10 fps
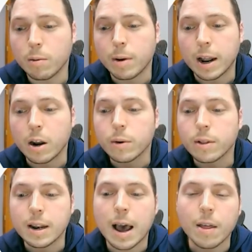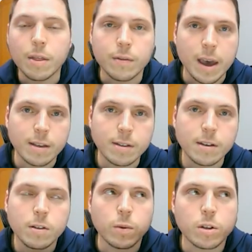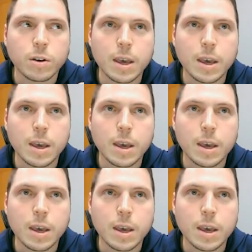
but I know it's not the fastest, which